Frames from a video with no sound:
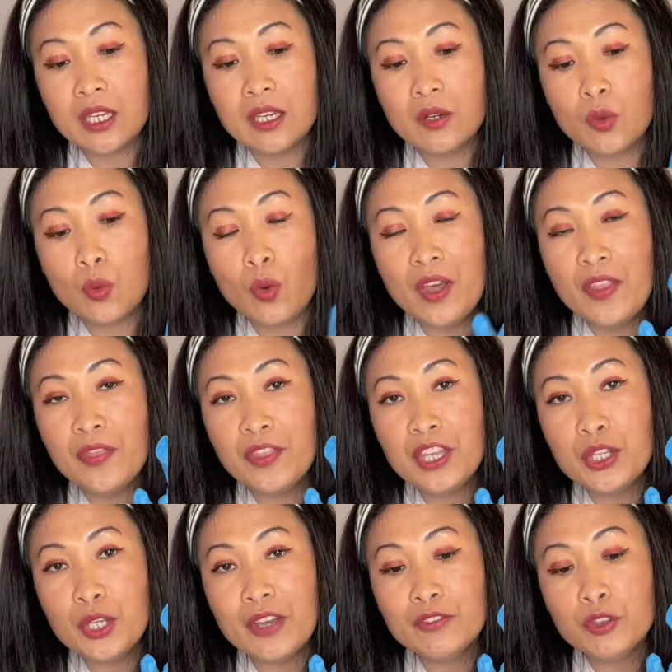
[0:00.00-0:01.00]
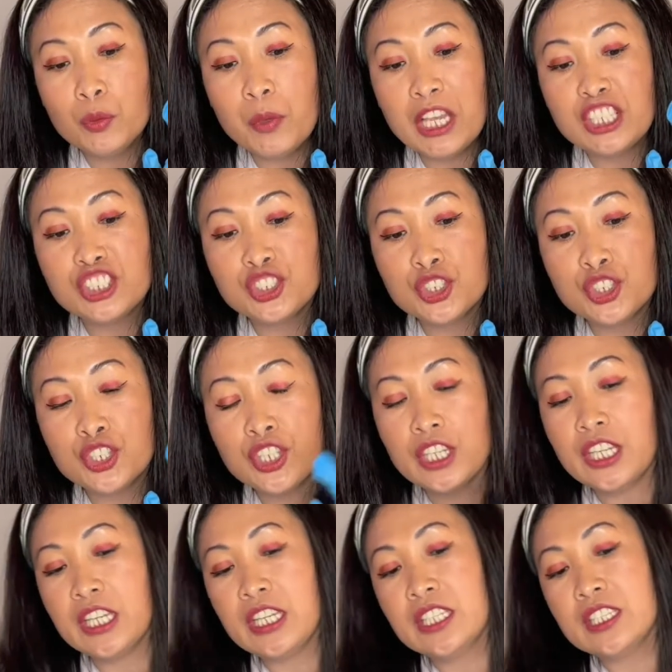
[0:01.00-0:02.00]
One thing you have to make sure
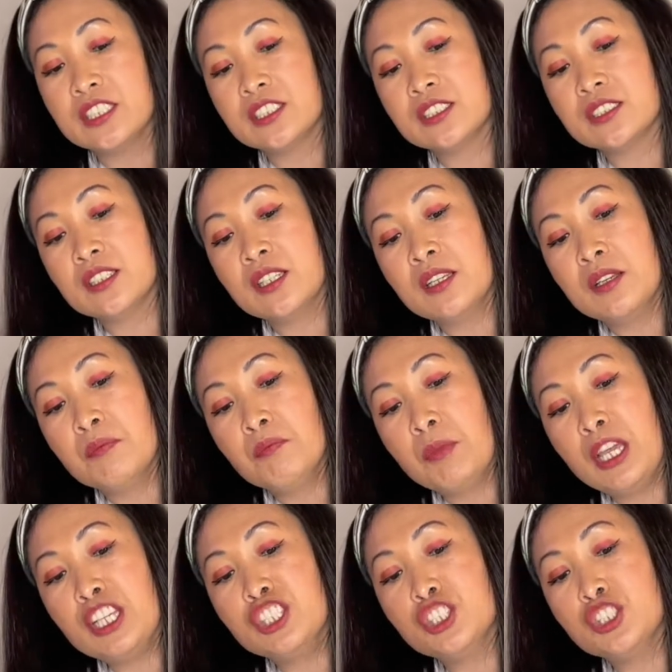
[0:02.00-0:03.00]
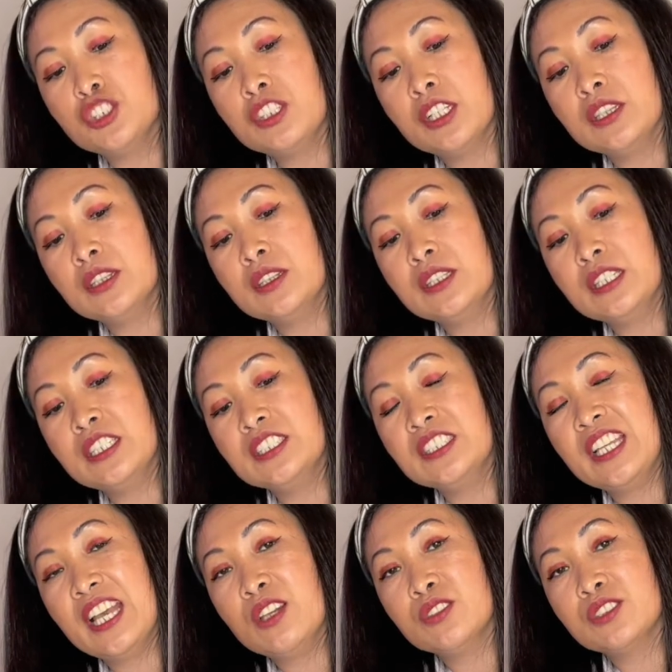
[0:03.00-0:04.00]
that this
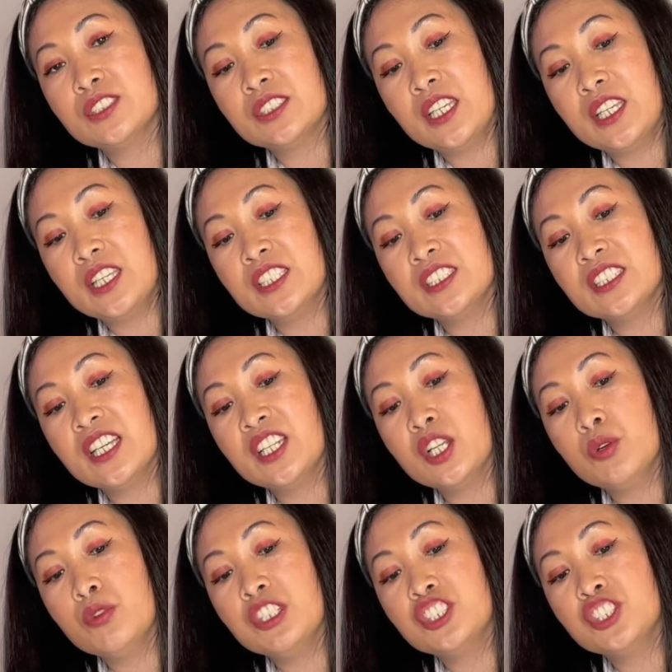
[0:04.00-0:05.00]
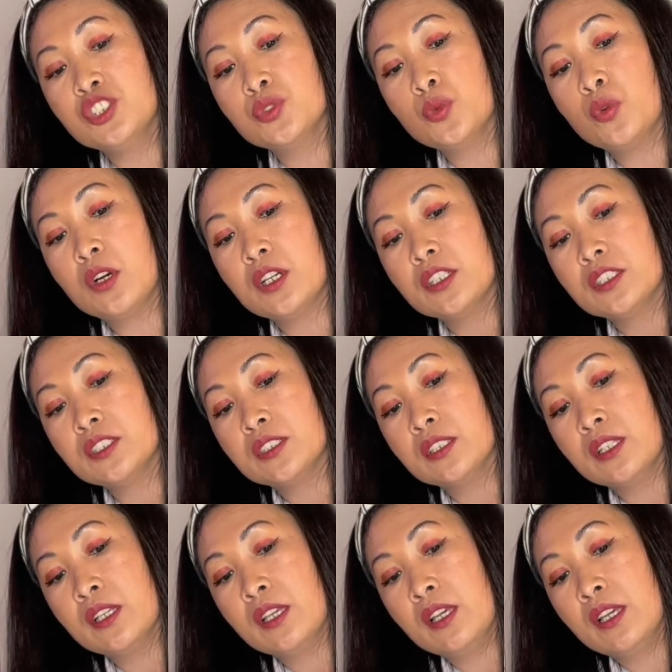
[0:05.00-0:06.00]
yellow stick is gonna reach towards
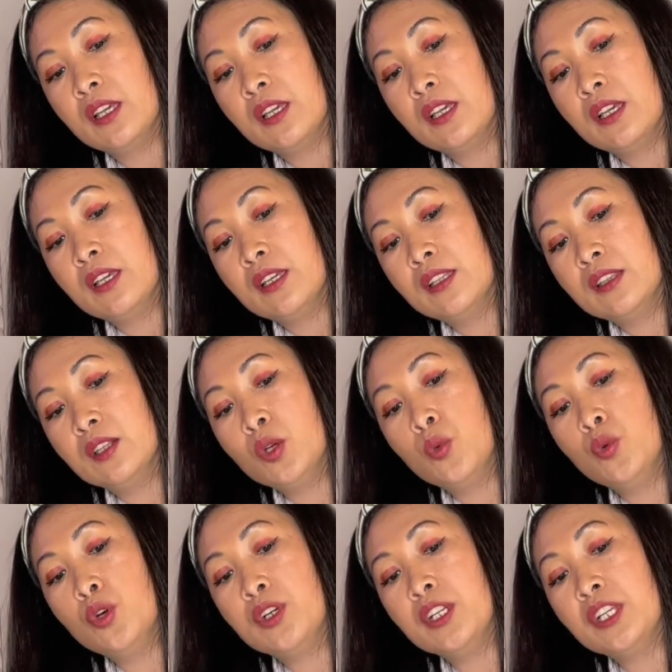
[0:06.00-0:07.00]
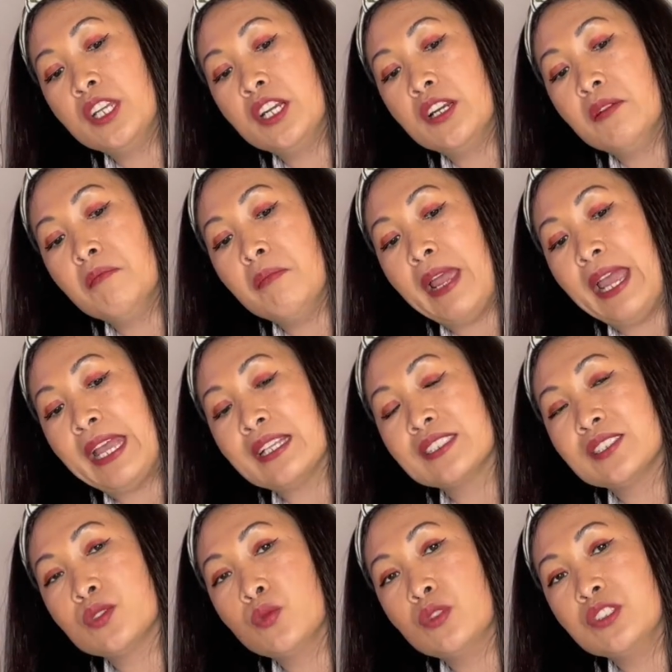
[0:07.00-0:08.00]
the word here
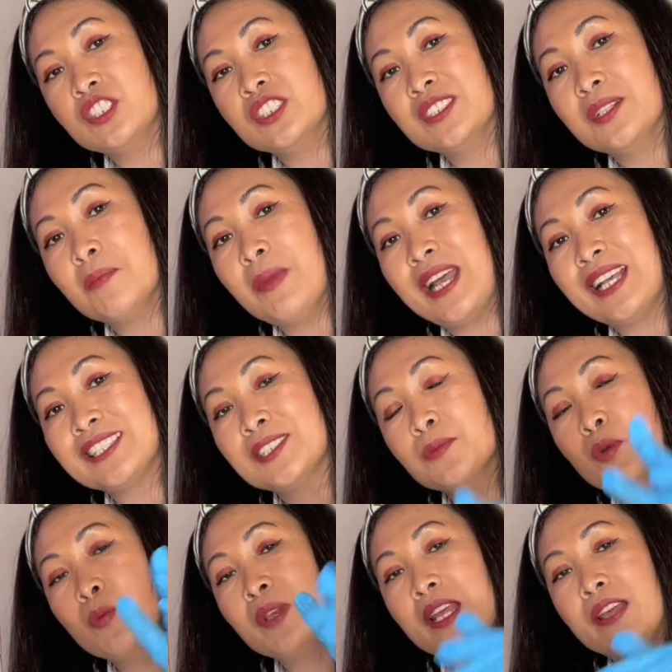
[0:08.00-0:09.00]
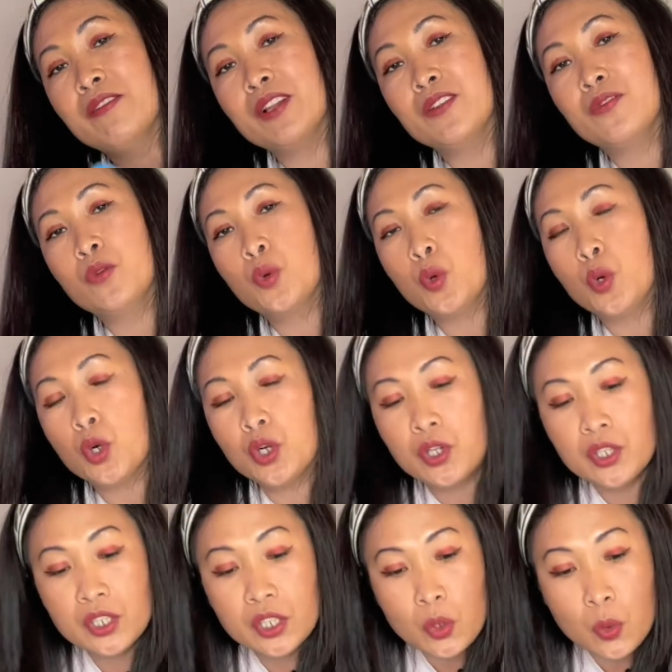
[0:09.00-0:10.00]
max, which is the maximum level for
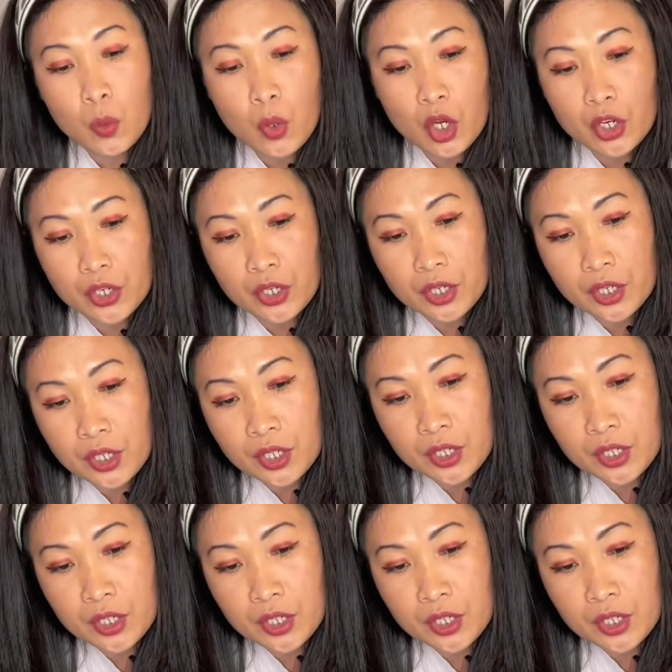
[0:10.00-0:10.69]
the water.